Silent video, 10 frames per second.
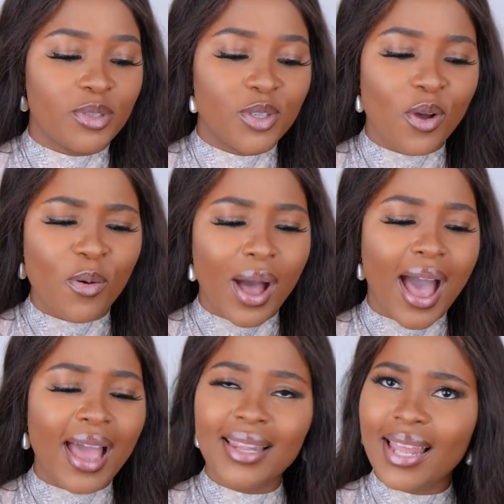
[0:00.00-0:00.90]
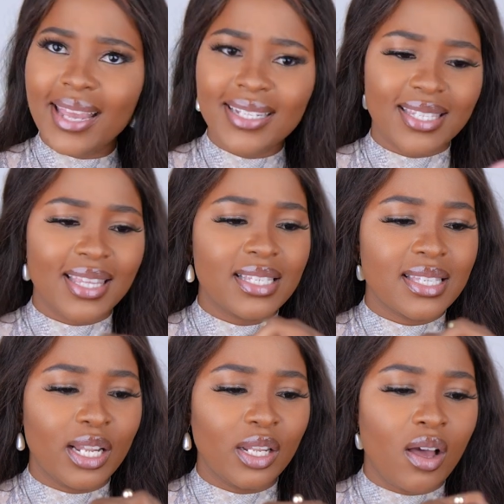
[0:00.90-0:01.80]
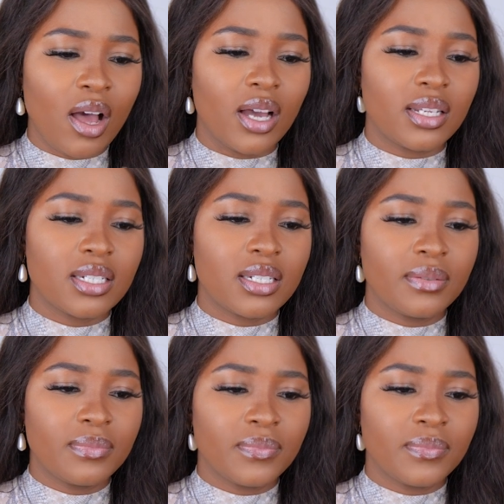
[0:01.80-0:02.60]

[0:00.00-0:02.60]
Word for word: So I liked this a lot.